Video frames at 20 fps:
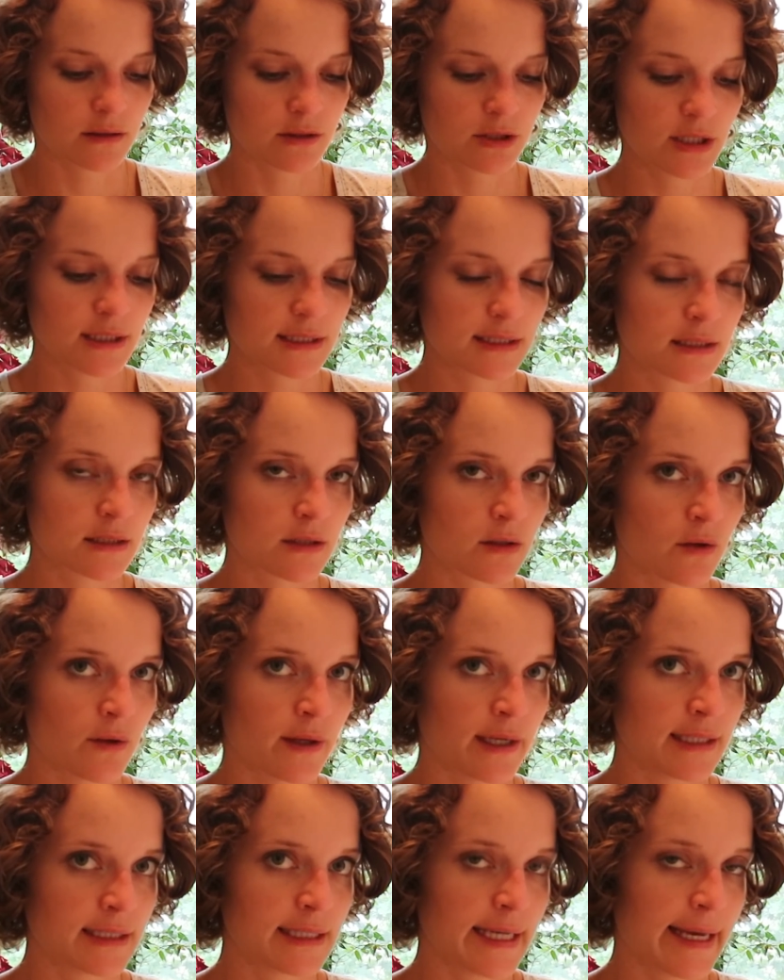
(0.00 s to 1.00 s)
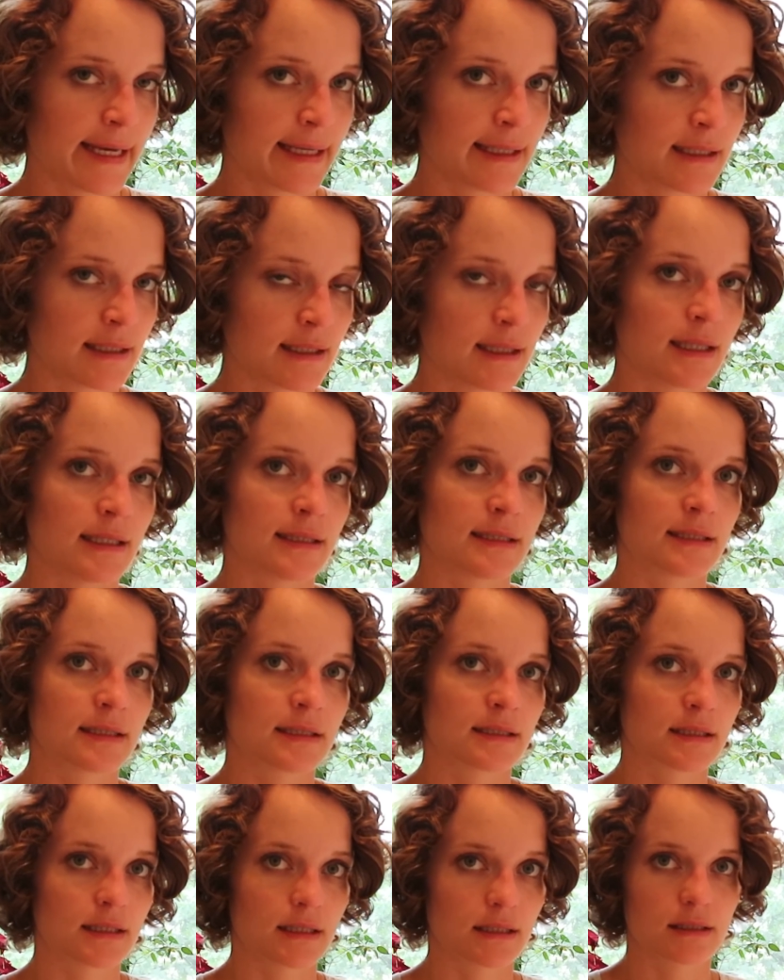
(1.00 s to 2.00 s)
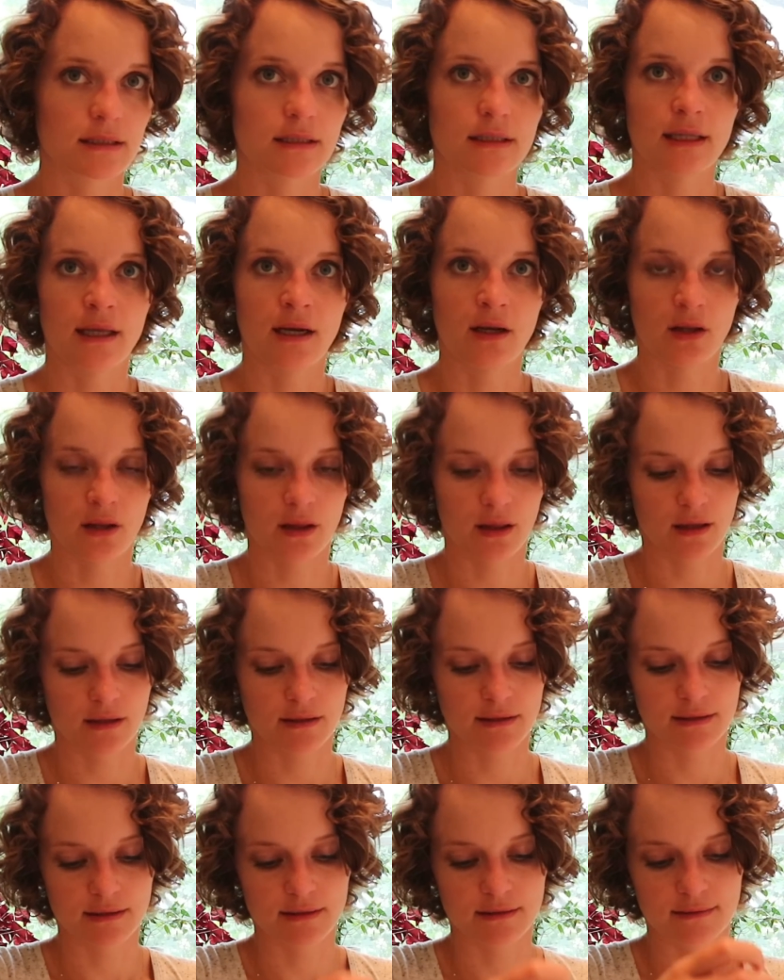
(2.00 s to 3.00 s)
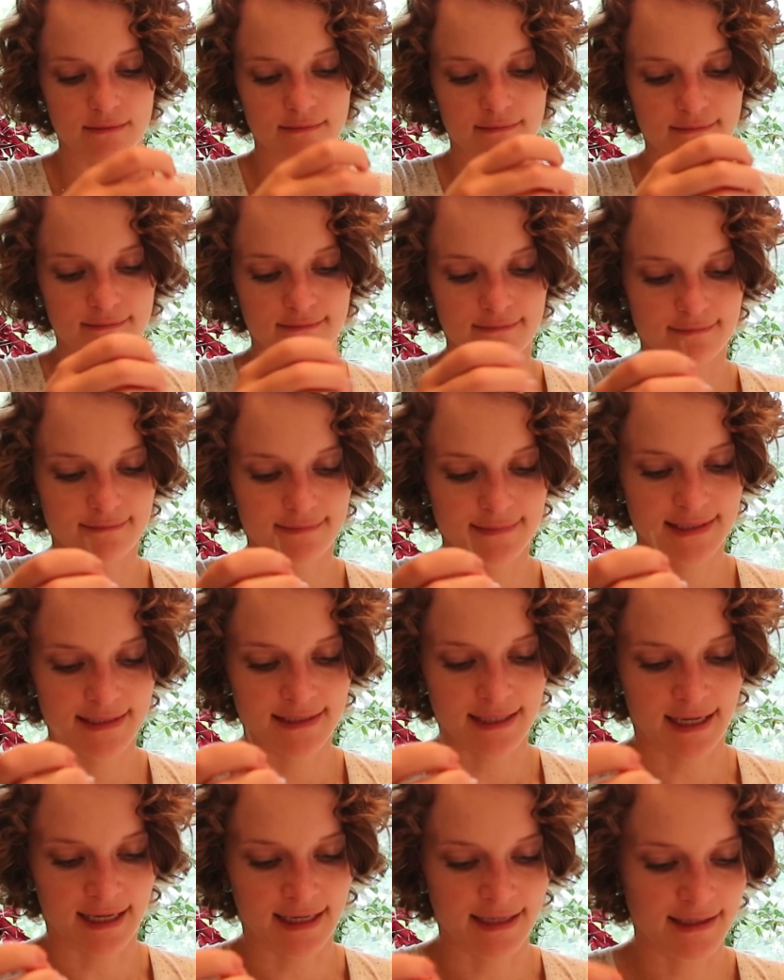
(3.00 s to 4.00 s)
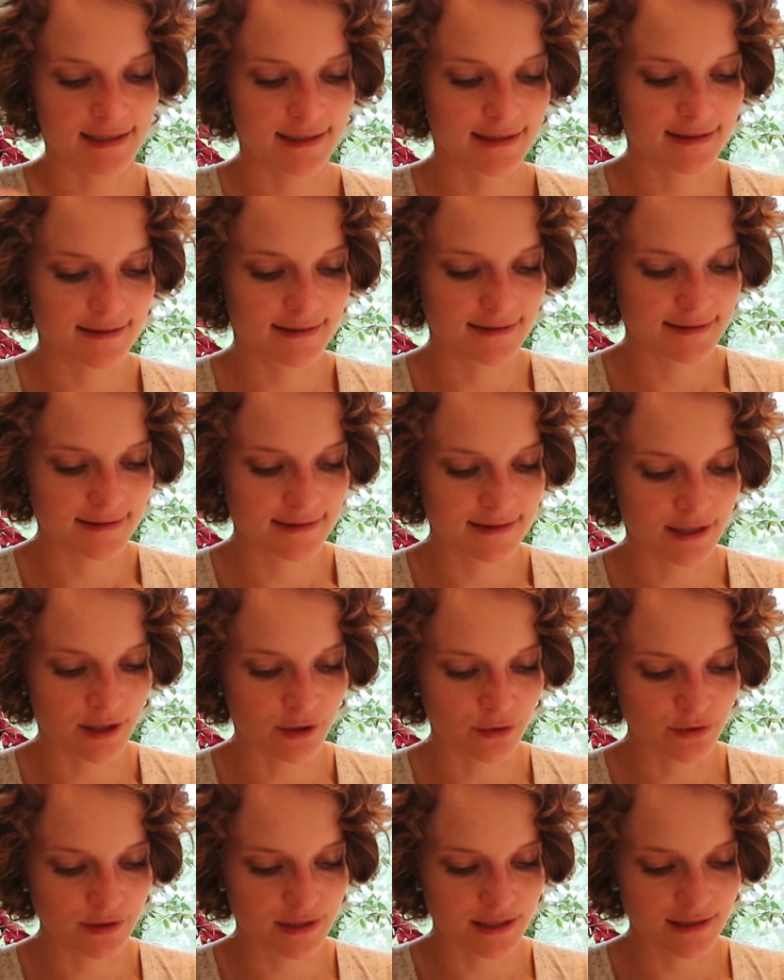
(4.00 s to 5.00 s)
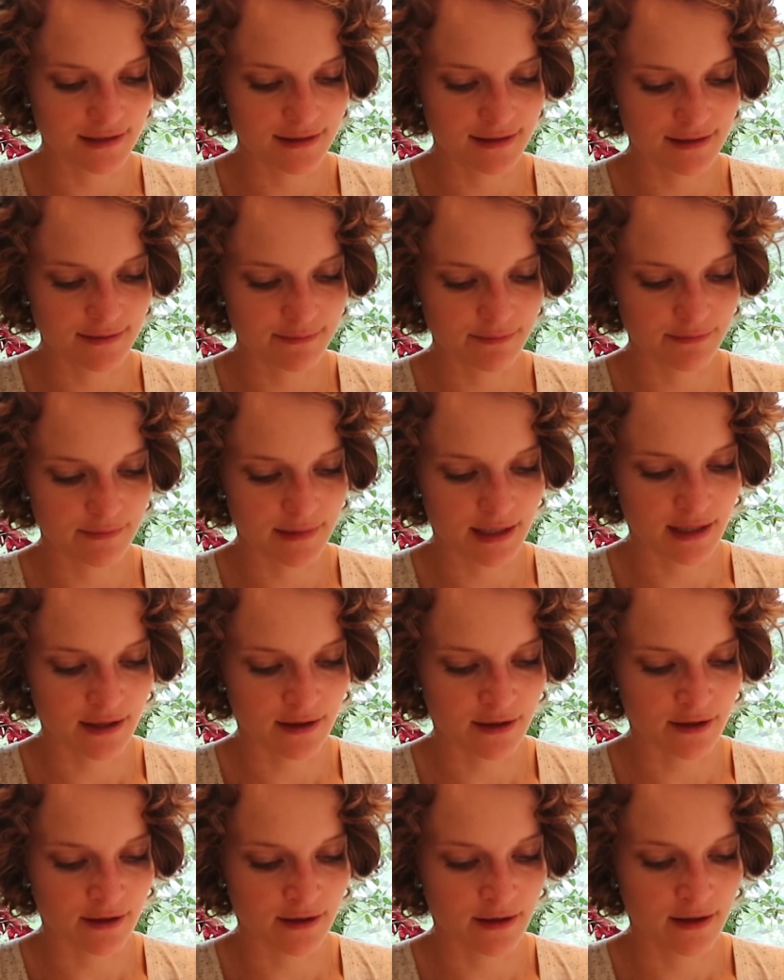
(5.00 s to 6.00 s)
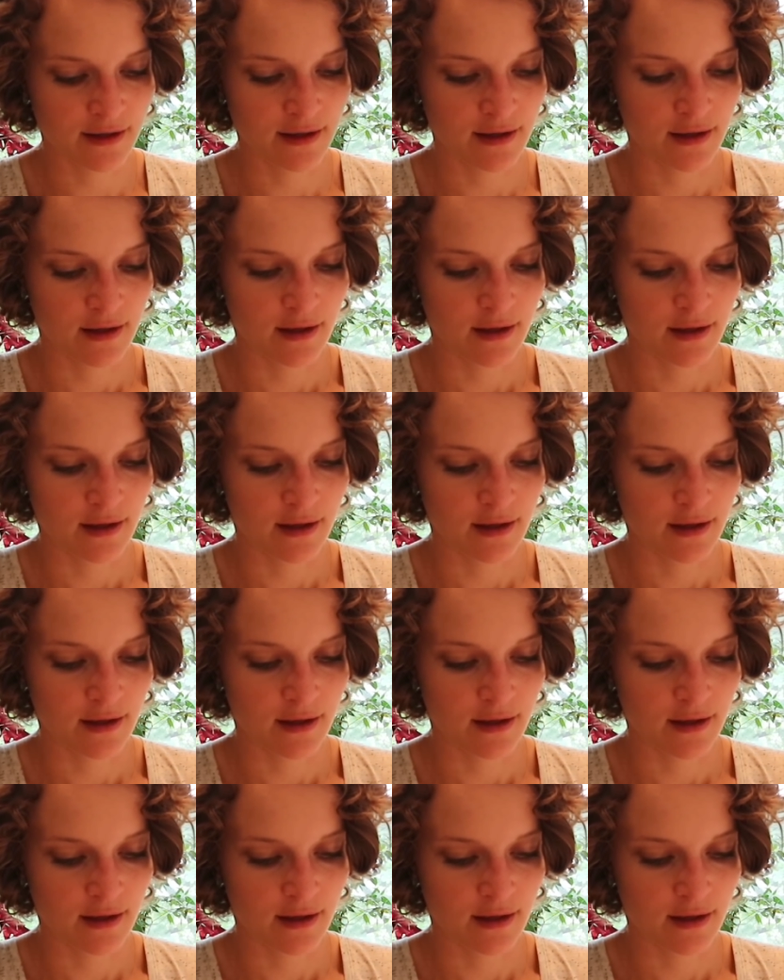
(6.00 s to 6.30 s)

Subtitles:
Just going to end this little side note here